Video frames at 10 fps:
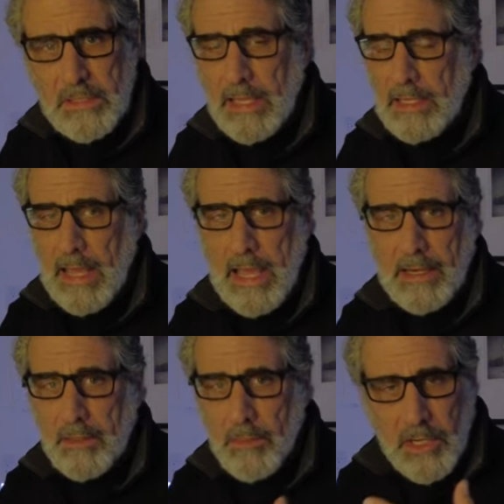I can add
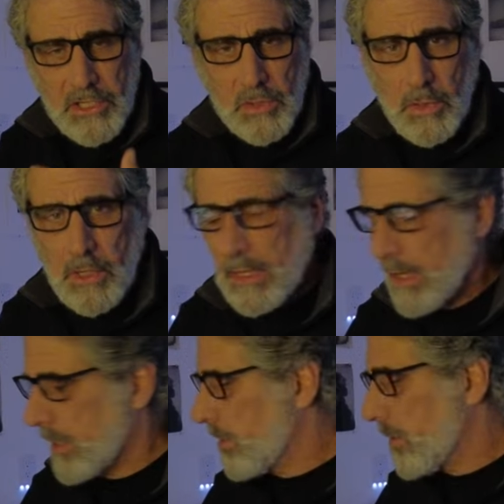in brushwork, I
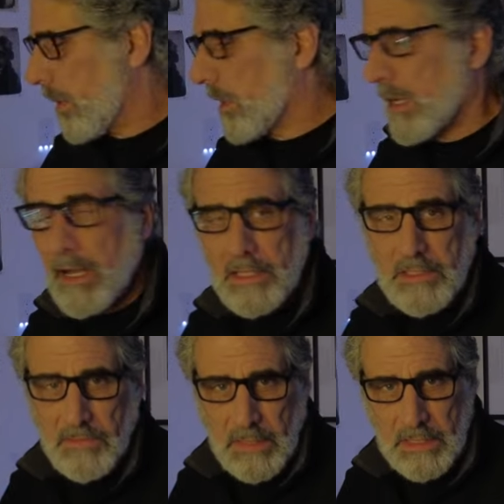can do all kinds
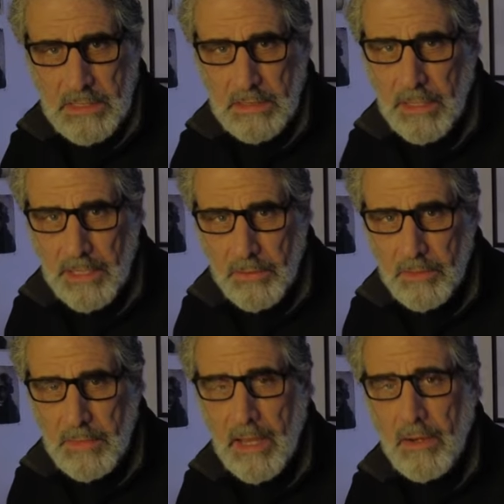of things in
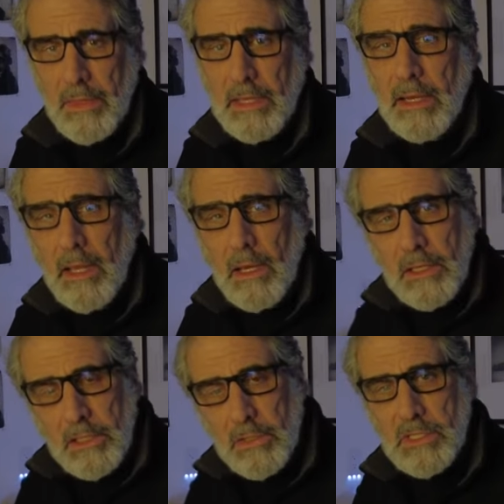Lightroom now that
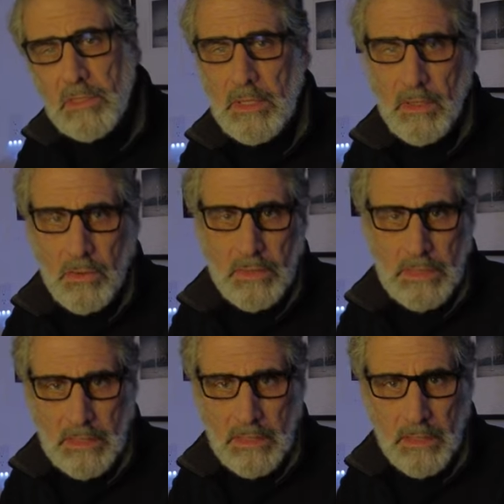used to be
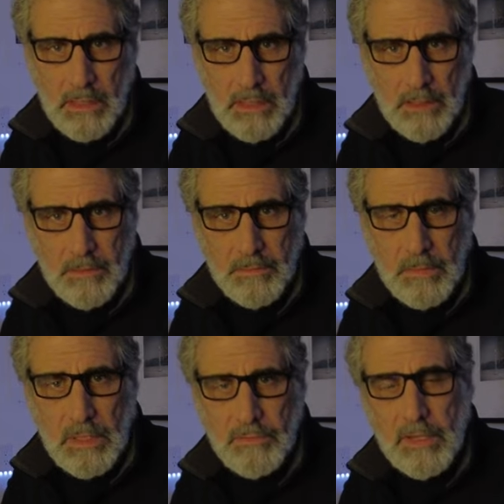only
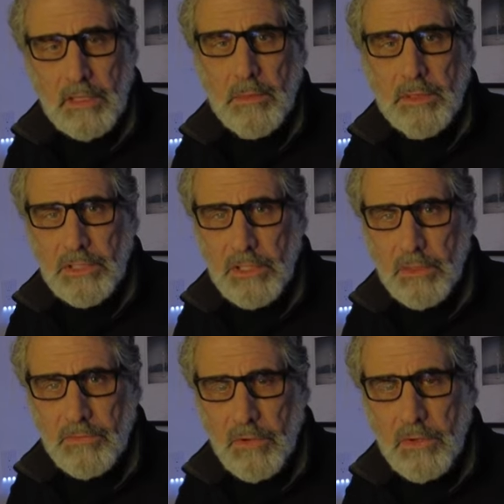available to you
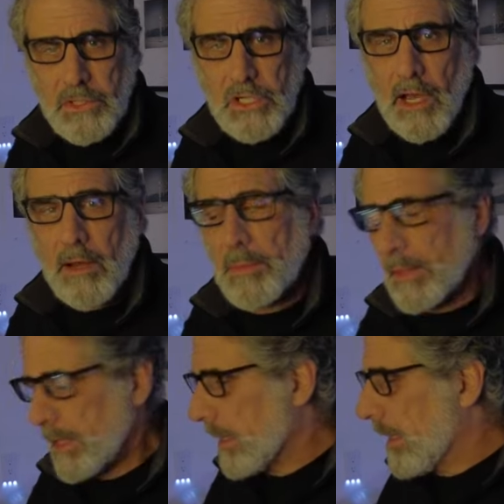in Photoshop,
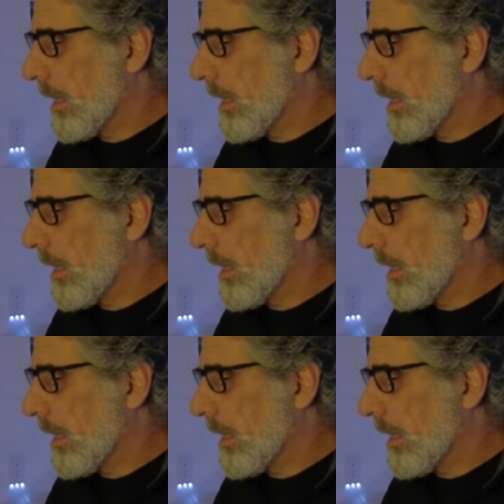but